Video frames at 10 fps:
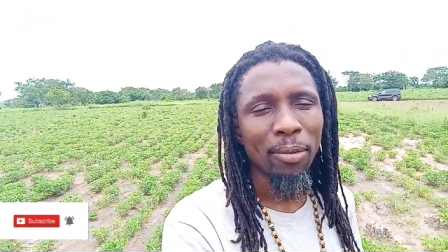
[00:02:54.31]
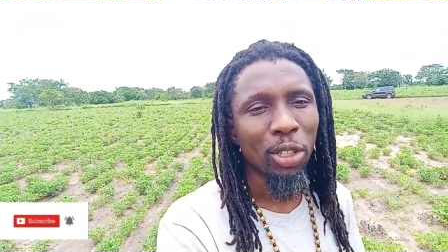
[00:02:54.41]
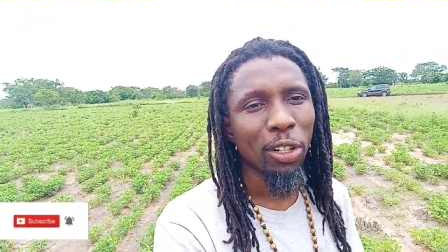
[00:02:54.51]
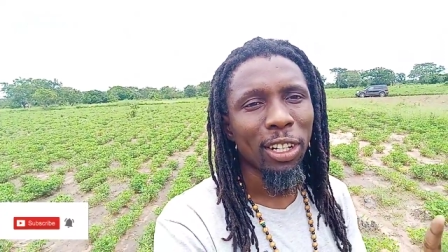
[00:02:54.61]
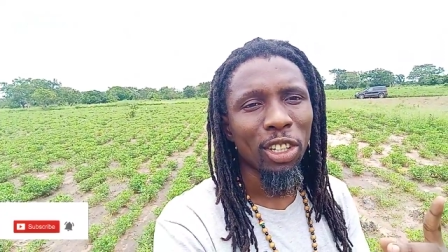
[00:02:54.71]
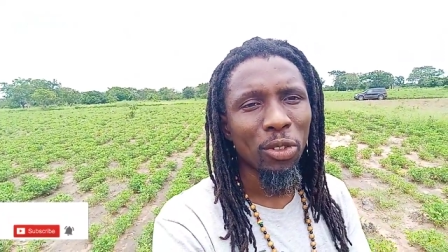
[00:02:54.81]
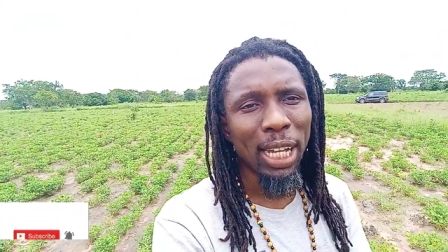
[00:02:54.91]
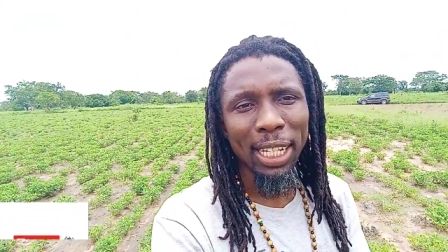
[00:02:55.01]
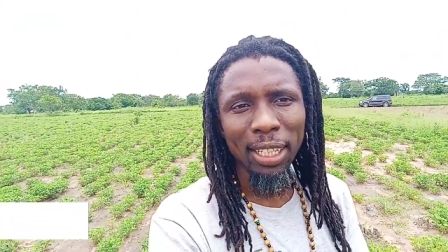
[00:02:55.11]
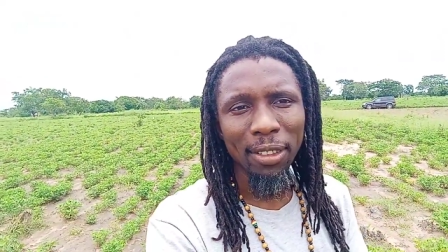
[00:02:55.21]
I'm sure you
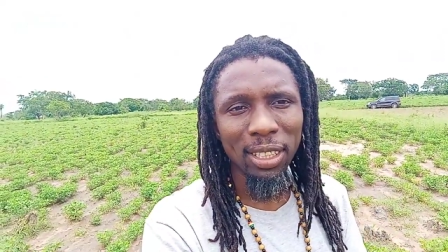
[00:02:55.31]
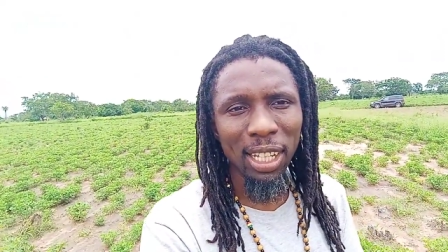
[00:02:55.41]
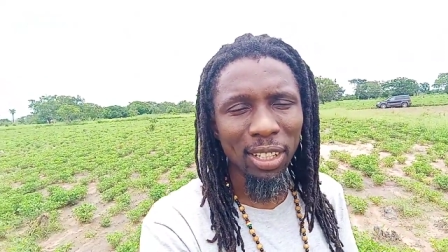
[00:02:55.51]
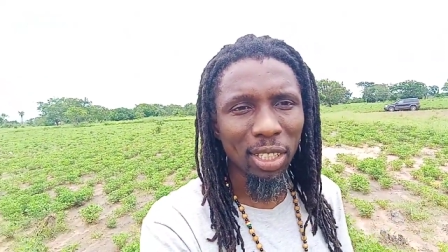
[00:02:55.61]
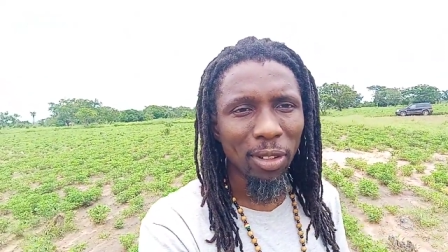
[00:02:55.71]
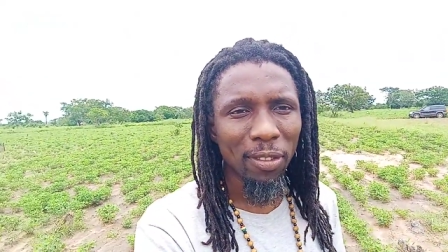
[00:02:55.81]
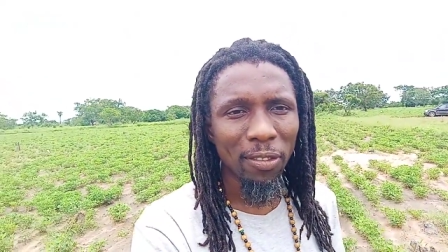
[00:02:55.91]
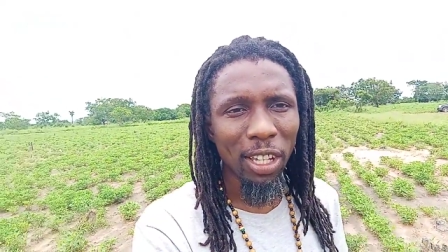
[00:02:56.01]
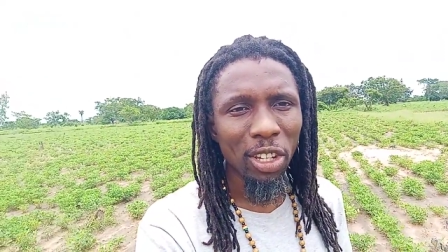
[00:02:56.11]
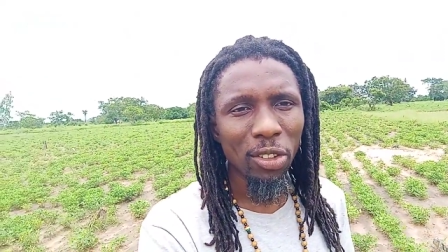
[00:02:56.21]
guys have seen some of the
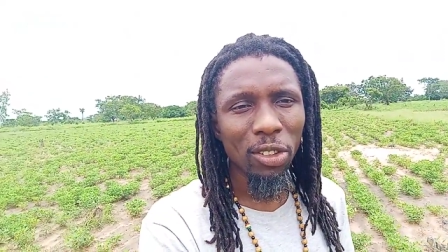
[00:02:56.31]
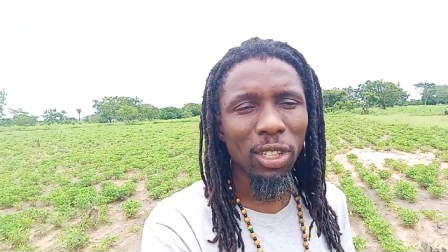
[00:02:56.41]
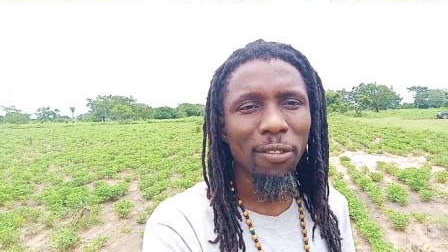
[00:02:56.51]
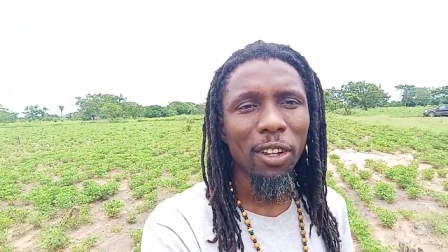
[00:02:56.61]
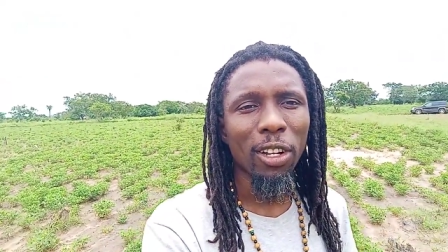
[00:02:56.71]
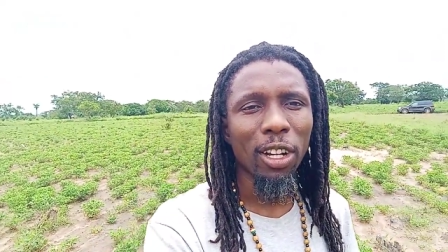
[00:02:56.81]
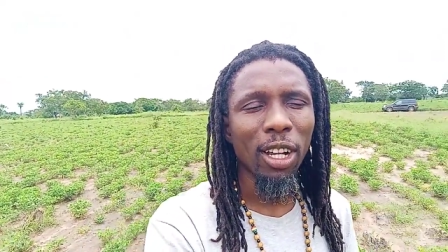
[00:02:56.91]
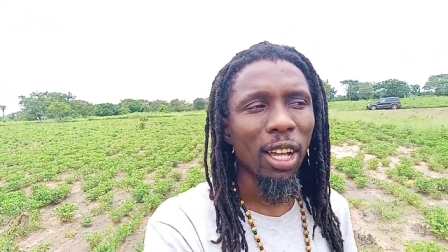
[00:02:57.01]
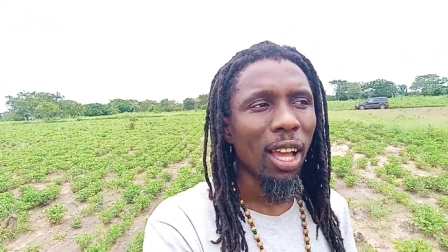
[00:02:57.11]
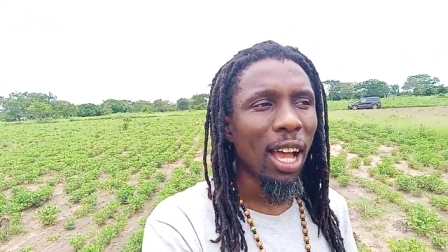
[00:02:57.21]
videos if you're
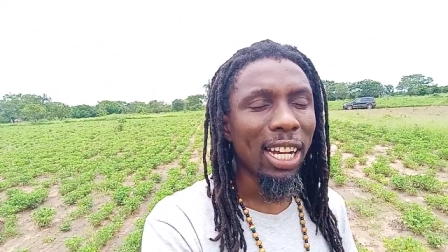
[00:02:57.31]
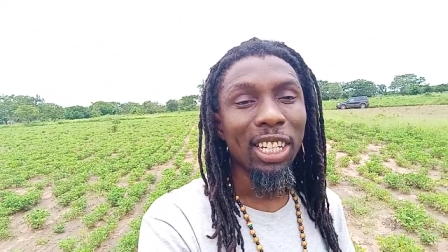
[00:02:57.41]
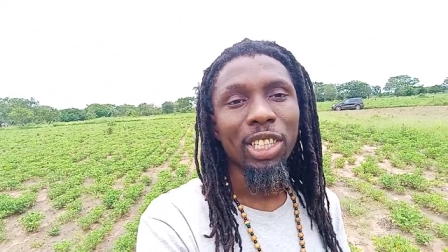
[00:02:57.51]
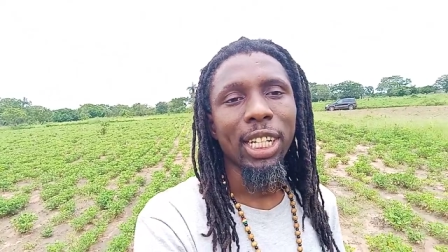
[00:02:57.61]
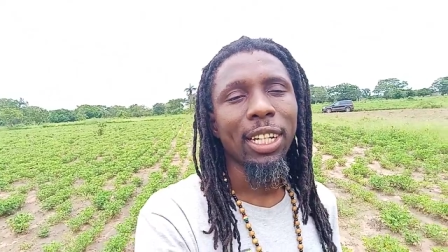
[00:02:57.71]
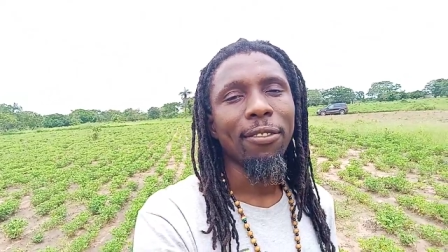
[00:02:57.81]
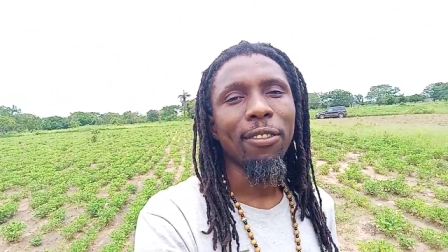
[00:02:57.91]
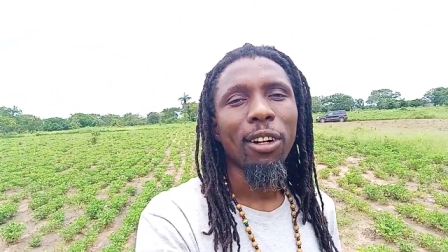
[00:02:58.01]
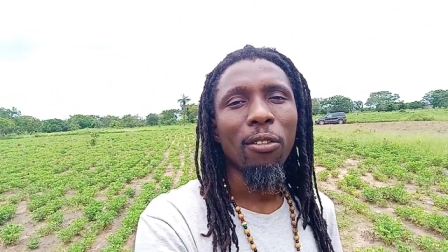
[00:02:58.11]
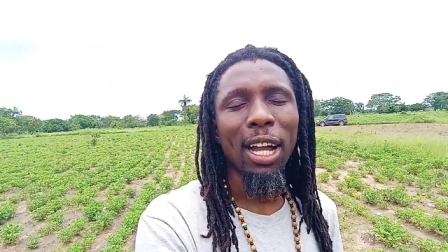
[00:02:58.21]
on this channel
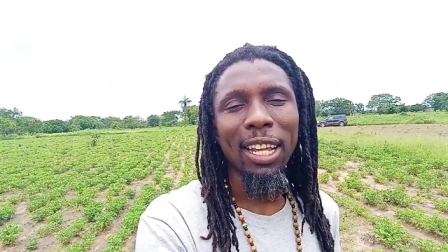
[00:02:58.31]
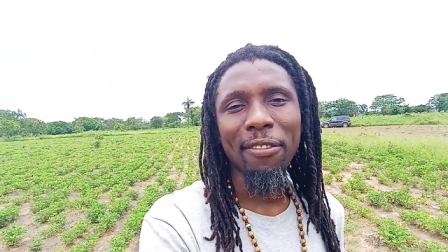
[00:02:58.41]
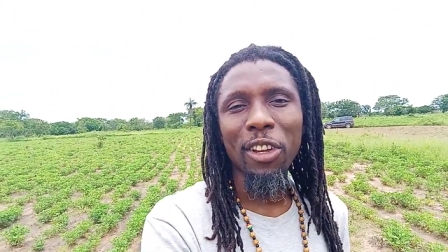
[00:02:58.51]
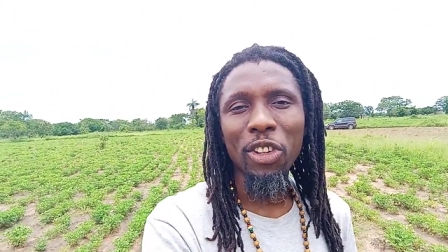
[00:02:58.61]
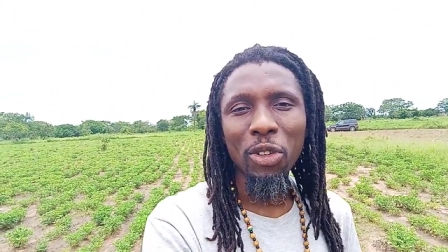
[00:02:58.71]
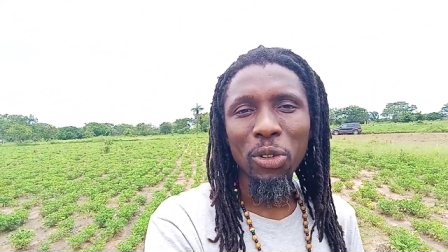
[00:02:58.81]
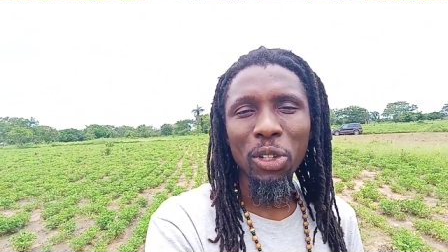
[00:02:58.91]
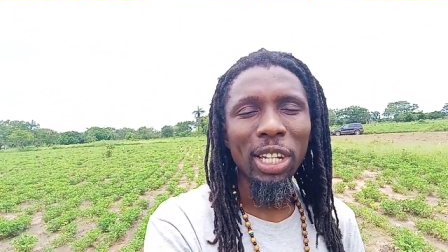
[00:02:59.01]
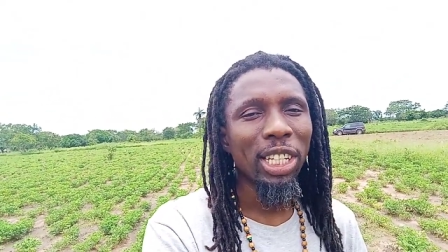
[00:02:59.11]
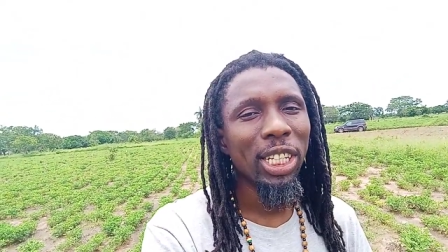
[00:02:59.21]
for a while. If you're new,
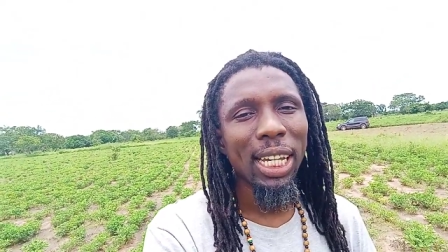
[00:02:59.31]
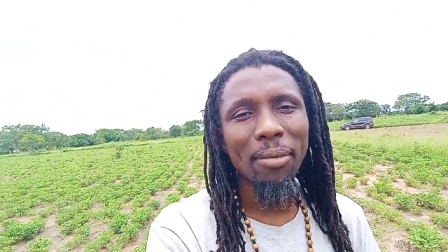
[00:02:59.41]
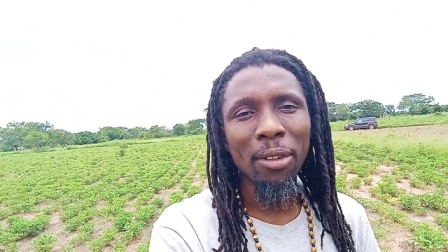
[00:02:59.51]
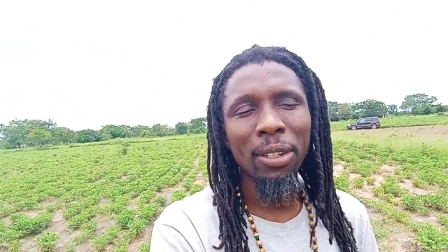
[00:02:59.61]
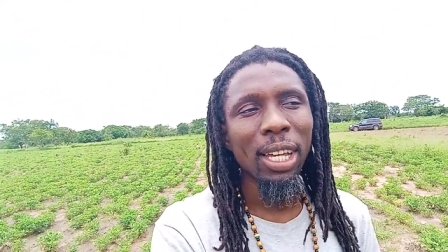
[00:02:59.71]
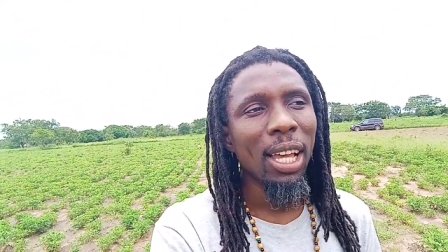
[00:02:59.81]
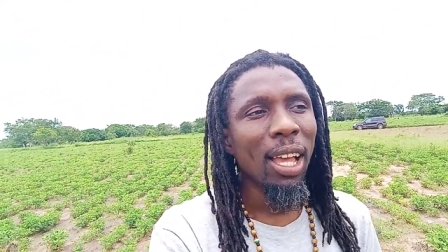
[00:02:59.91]
you can check them out.